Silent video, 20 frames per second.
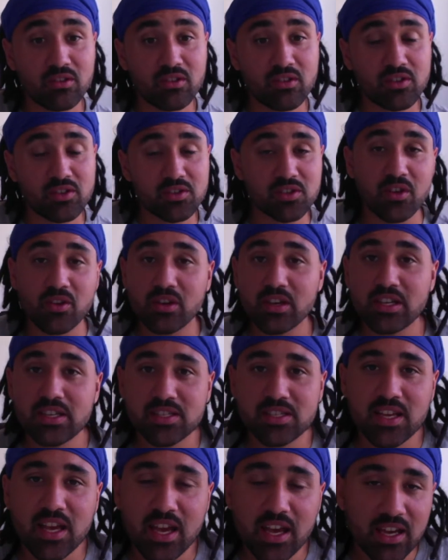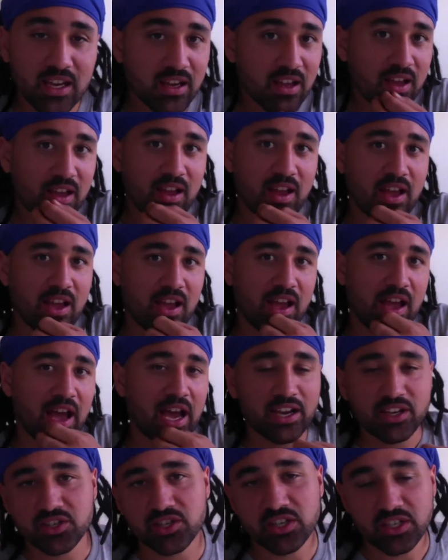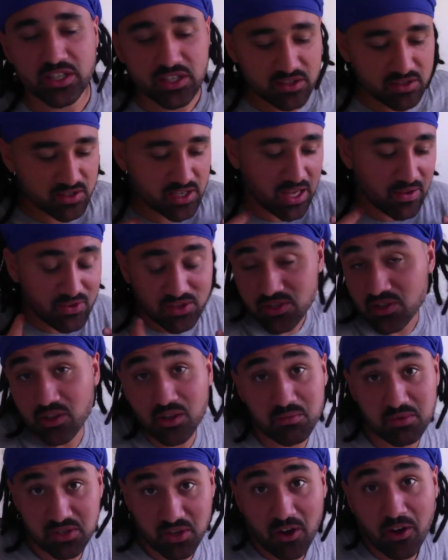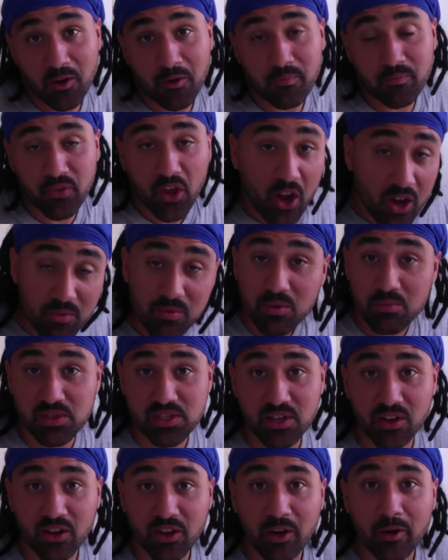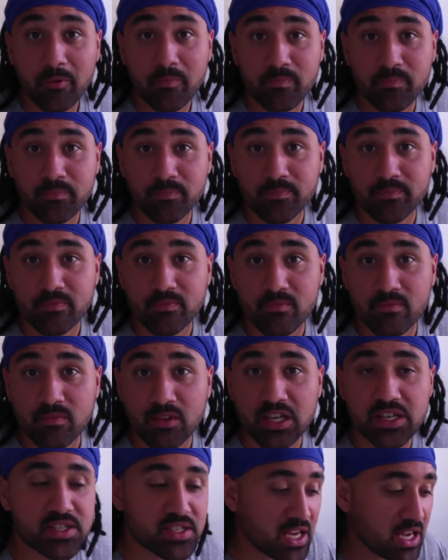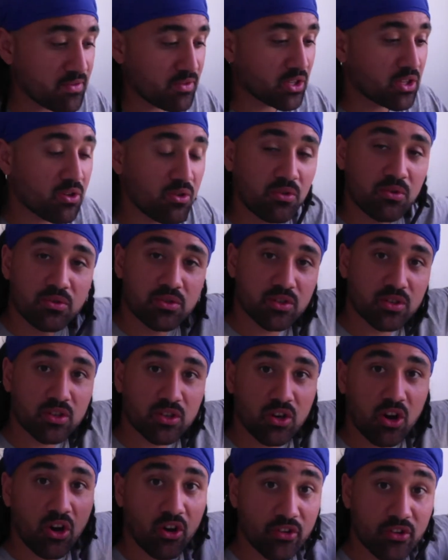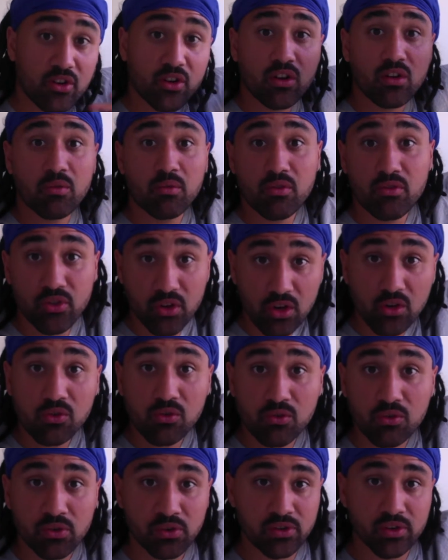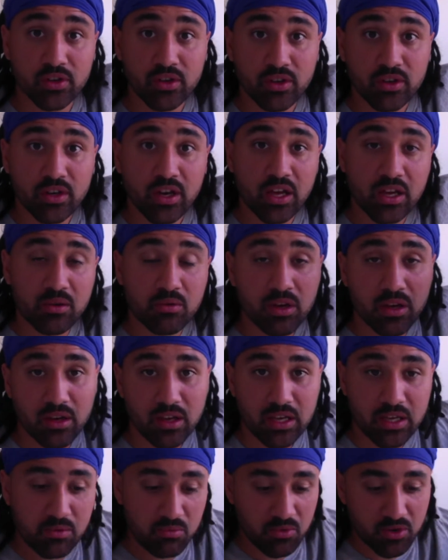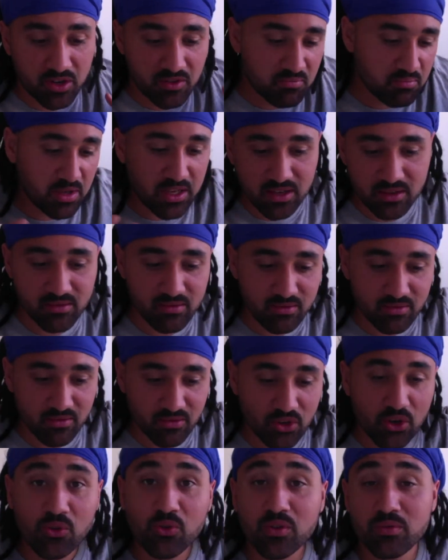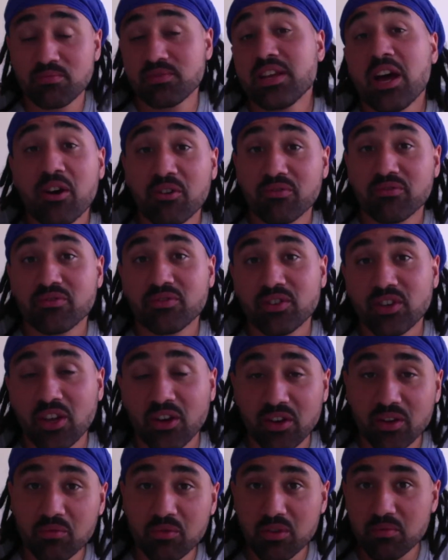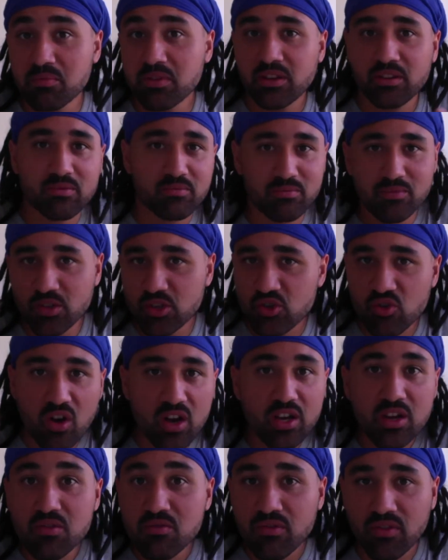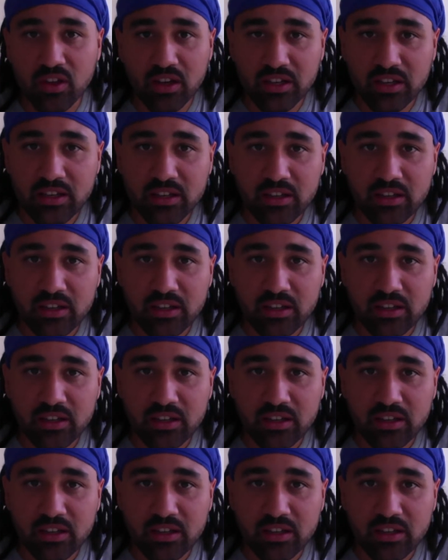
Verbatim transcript: So he's saying, actually, David's not the Messiah. I'm the Messiah. Because David called God the Lord. You know, he, he would have been the Lord himself. You know, it would have been a, a triune thing.